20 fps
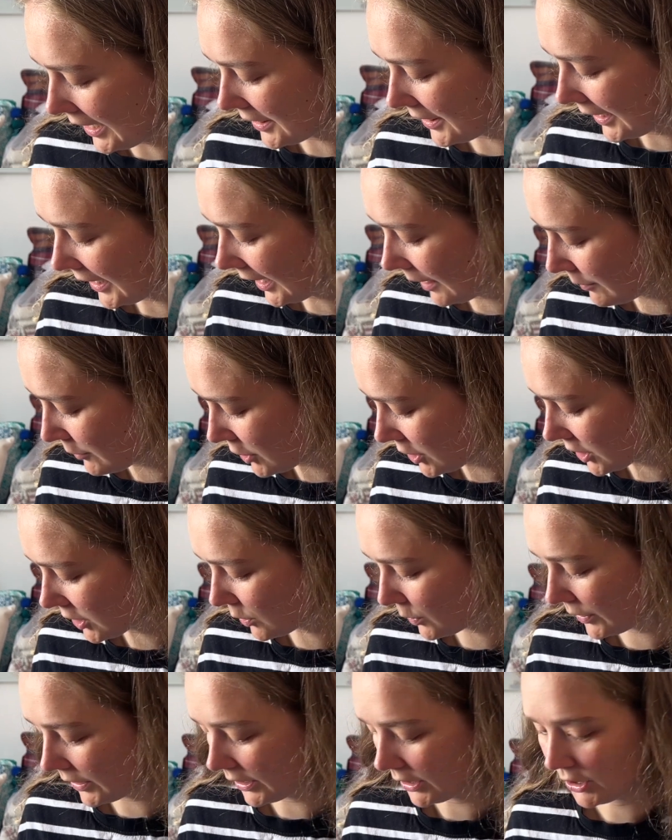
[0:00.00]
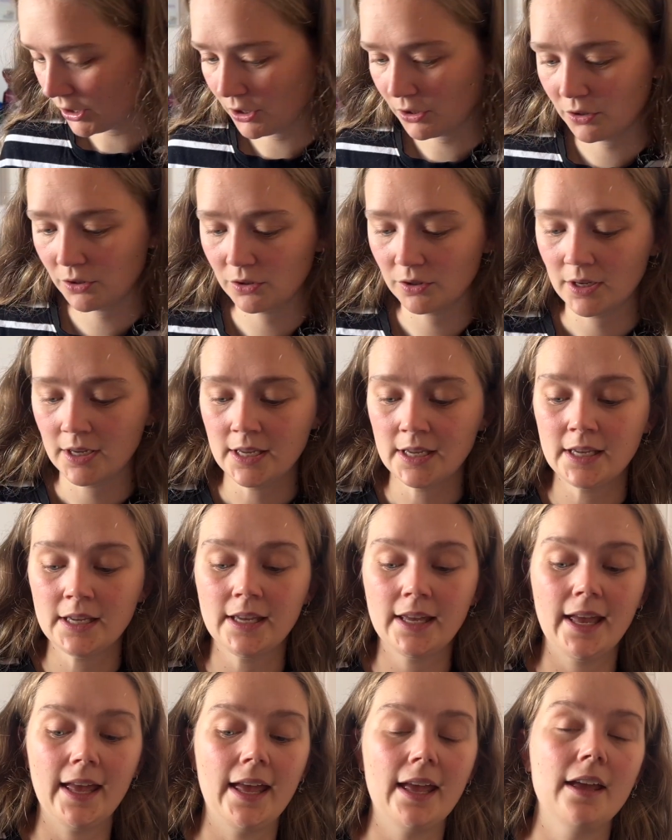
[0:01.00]
think I'm just going to
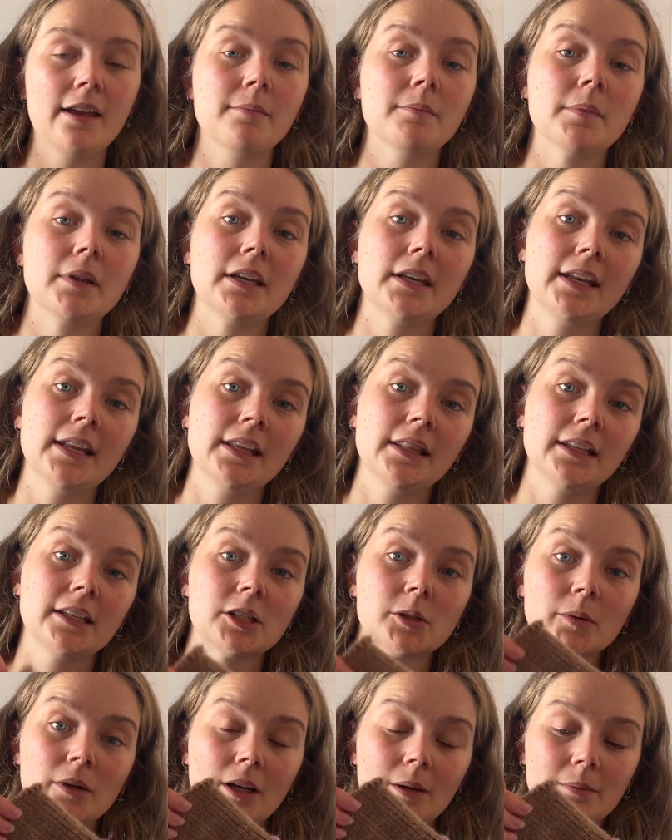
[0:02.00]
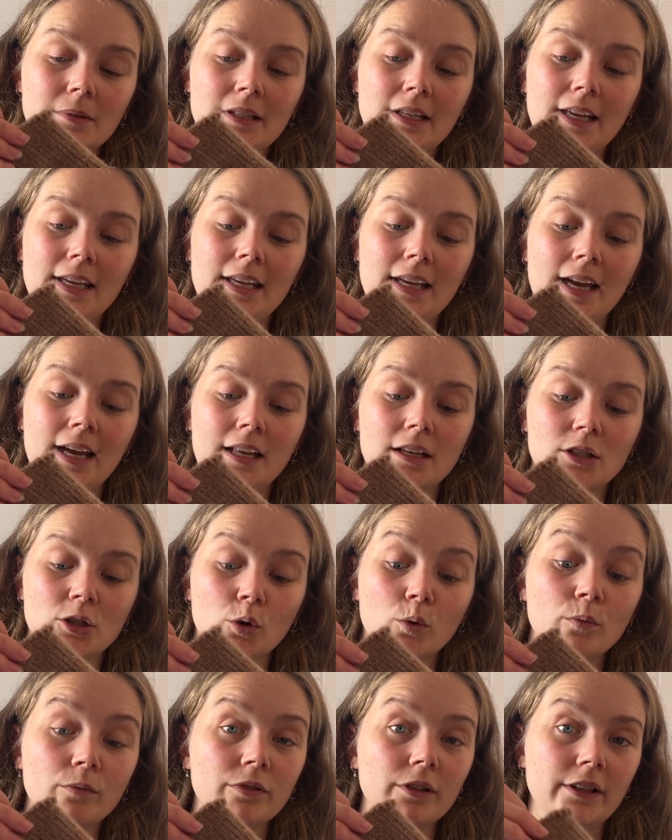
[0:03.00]
knit this one up tonight and
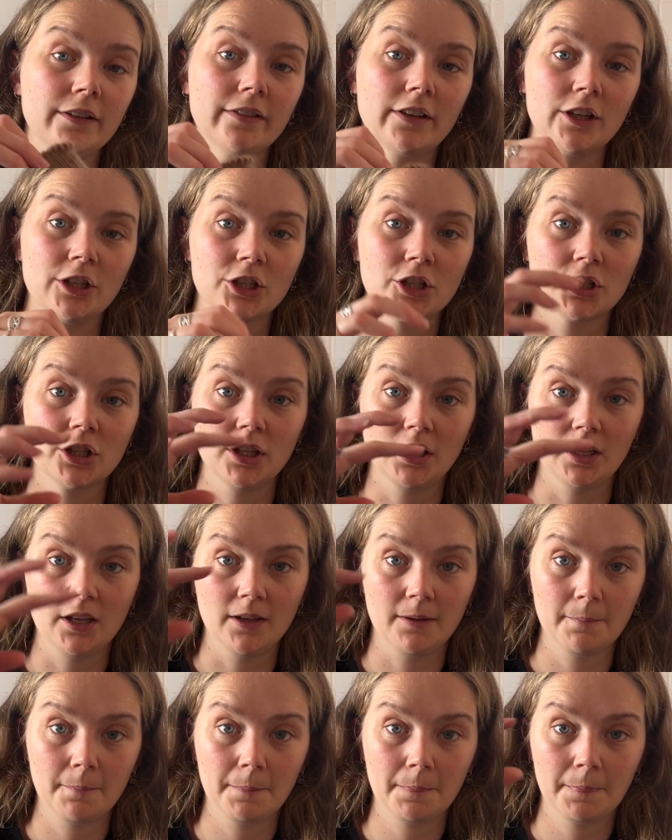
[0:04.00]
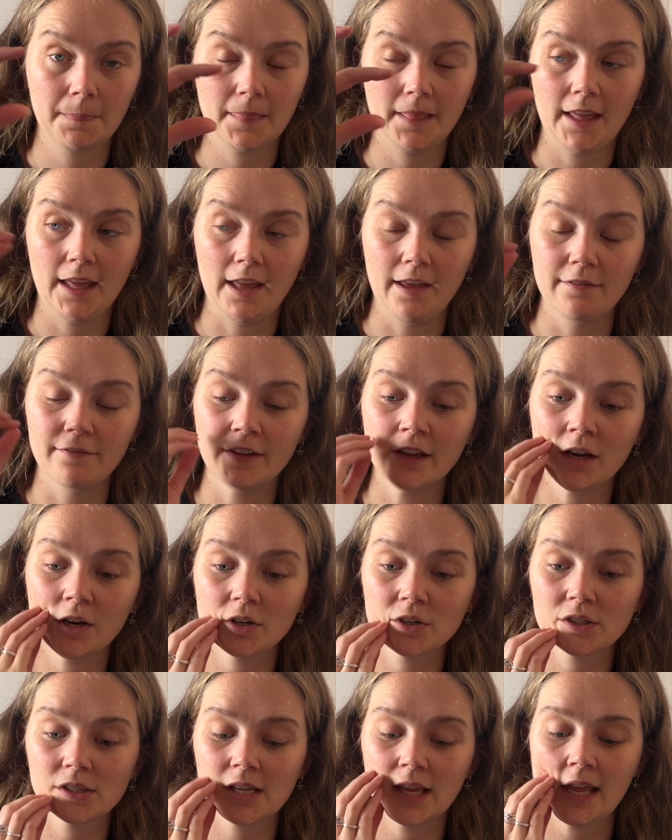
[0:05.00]
hopefully finish the
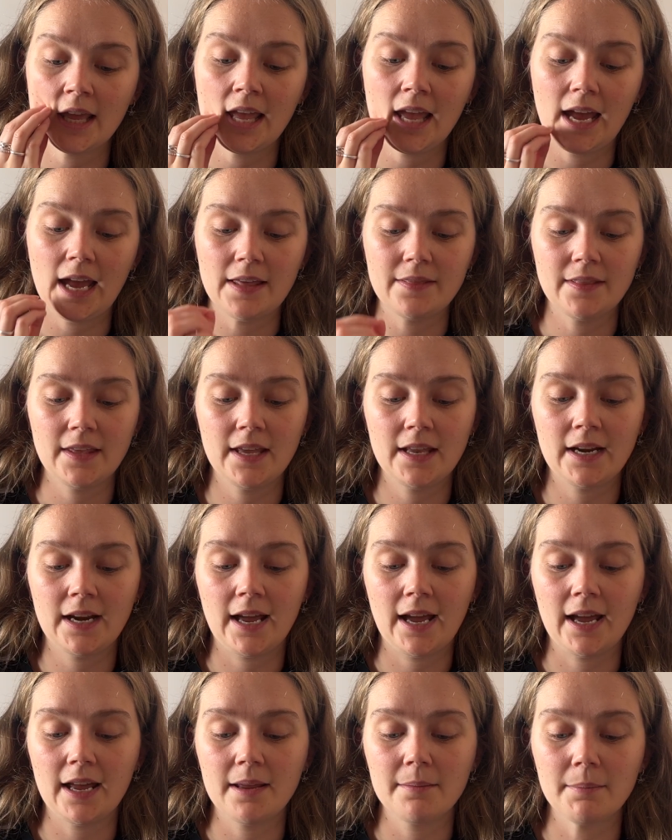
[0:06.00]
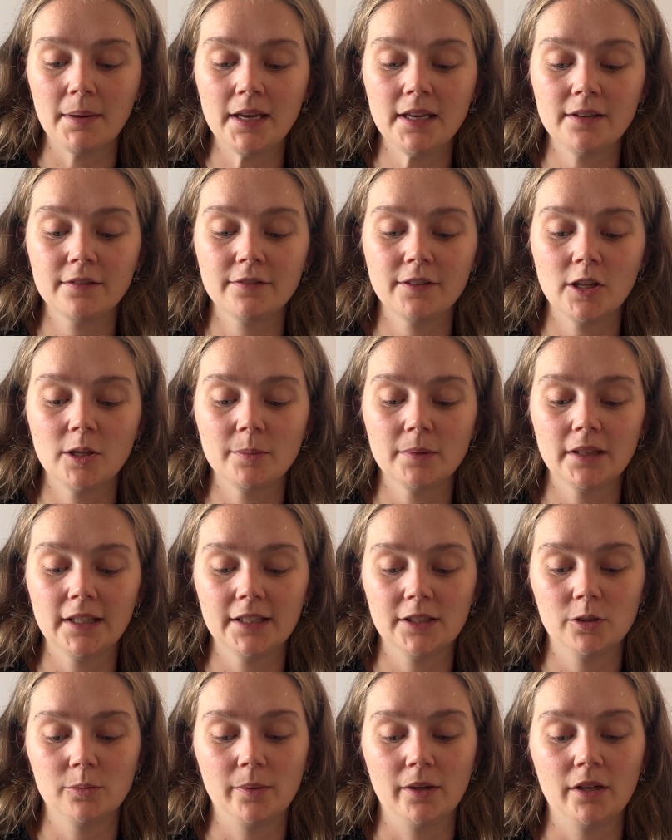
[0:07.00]
fingers, and then I might film a
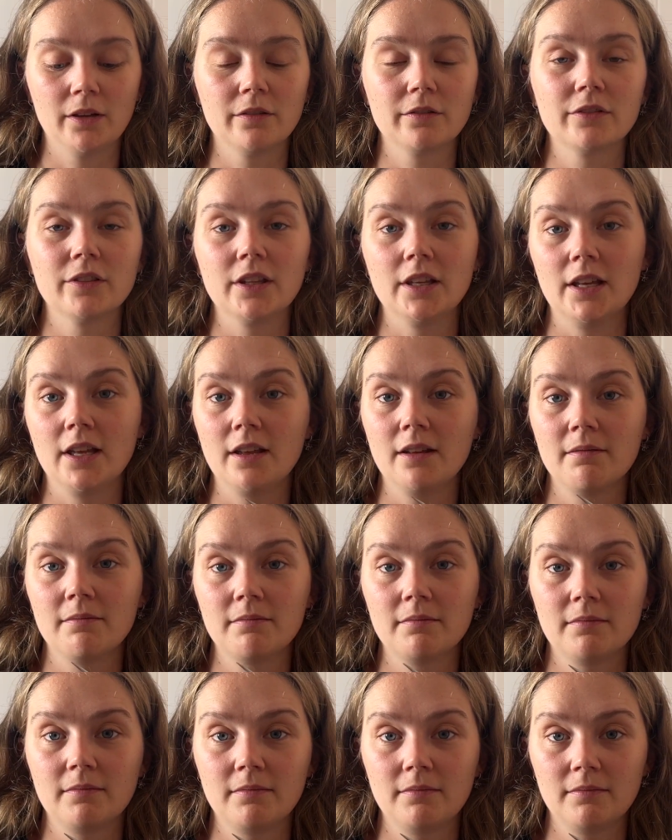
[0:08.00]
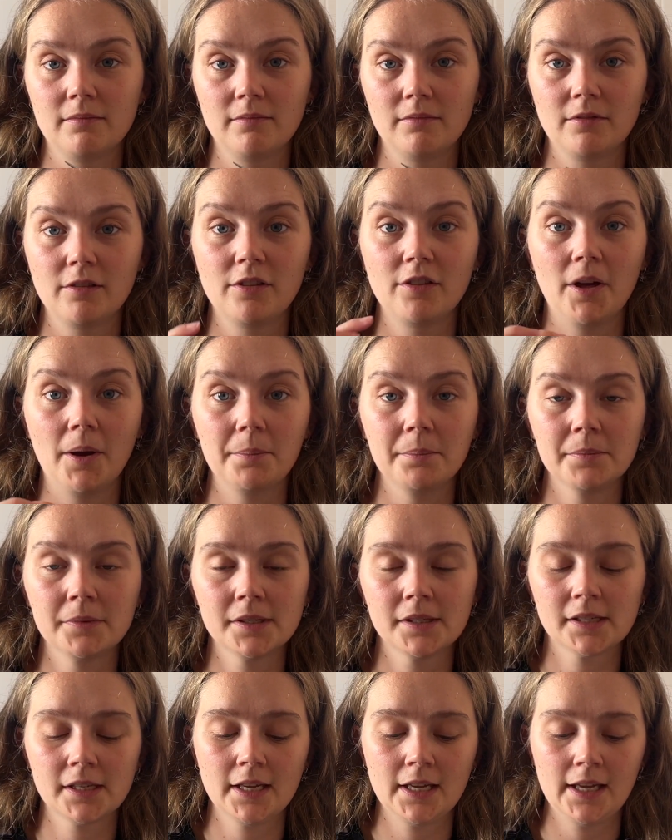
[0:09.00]
little bit of the
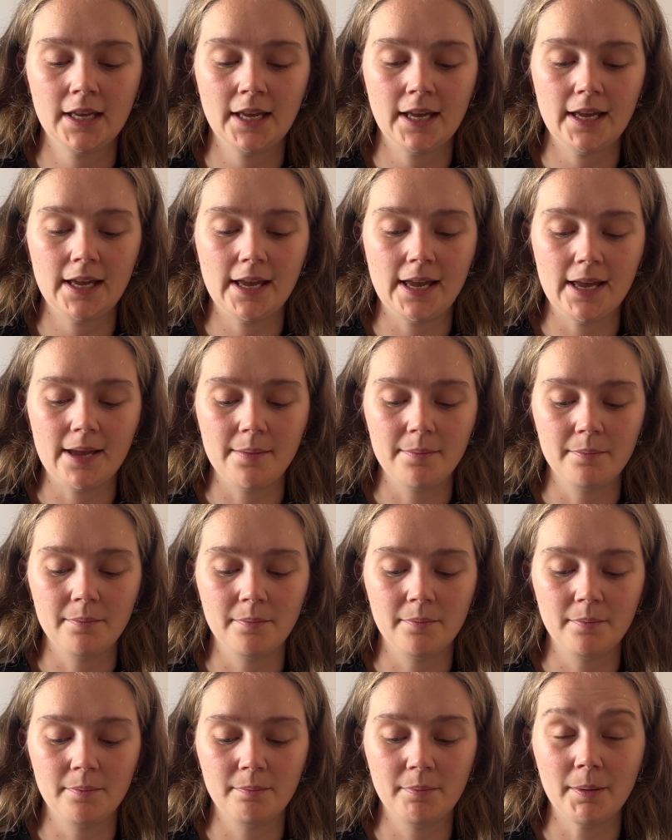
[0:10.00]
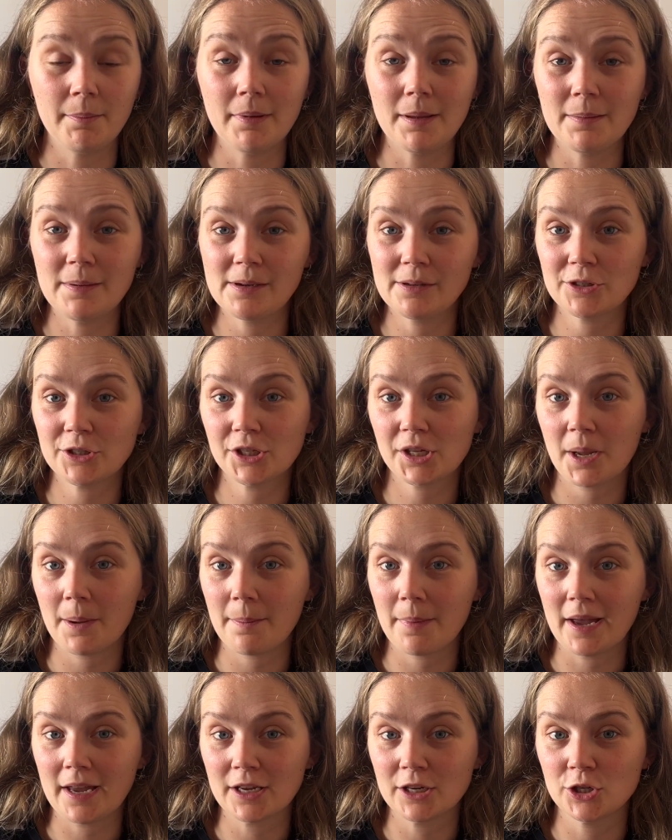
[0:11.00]
thumbs, but maybe I'll just come
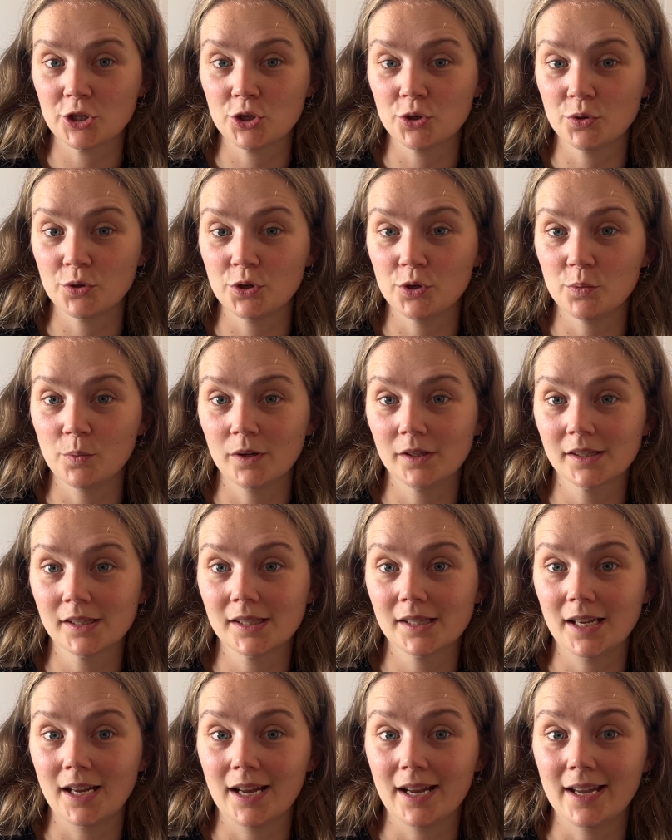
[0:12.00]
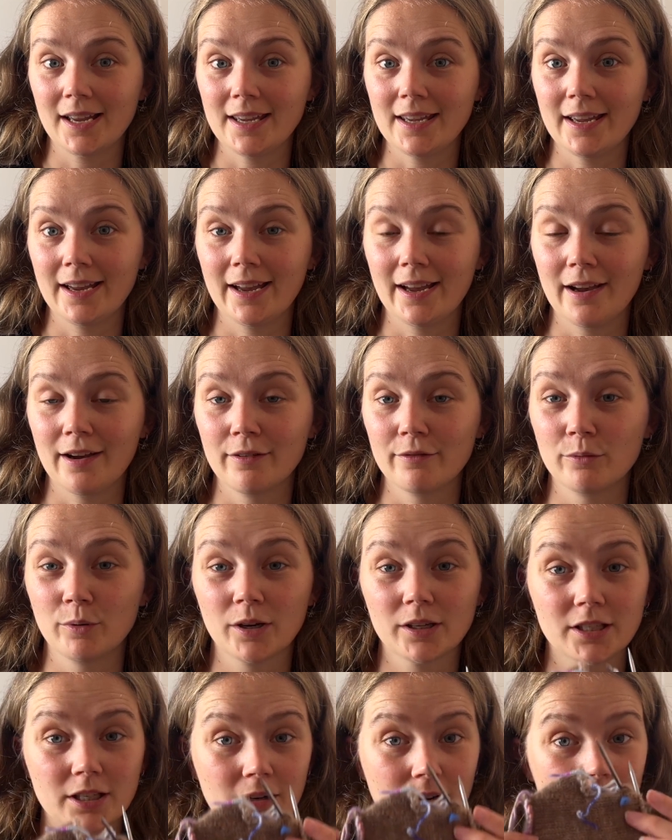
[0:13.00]
back and show you once I have
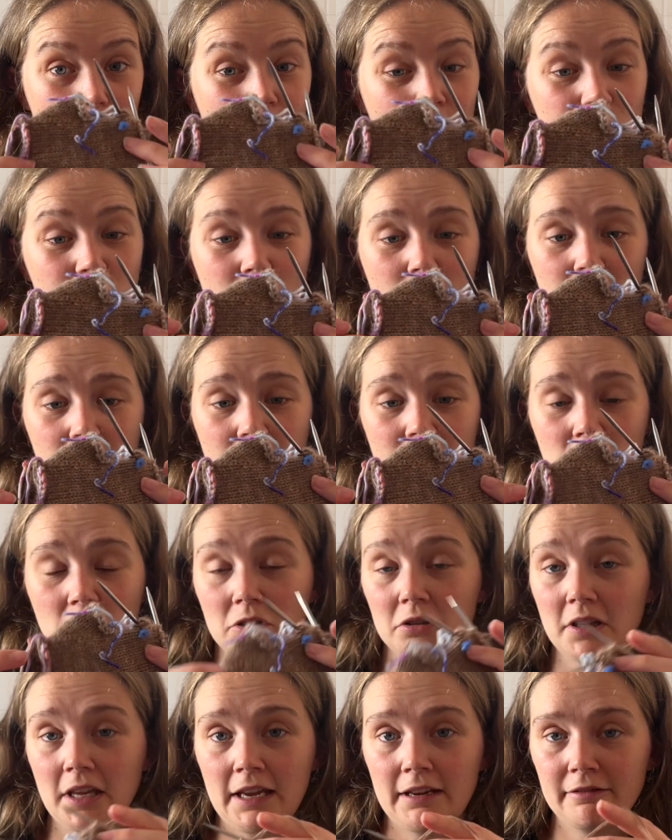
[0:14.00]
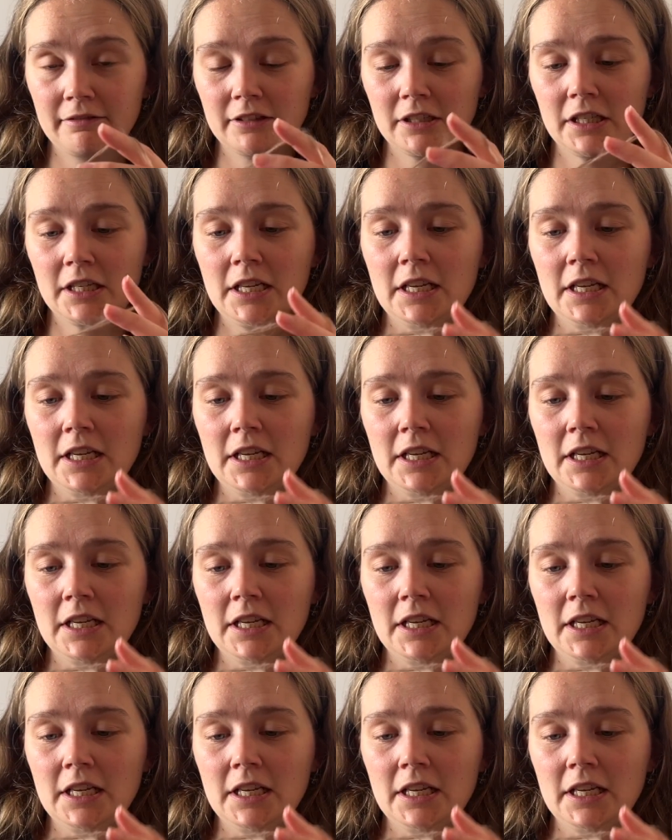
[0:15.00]
worked out how much yarn I've got left.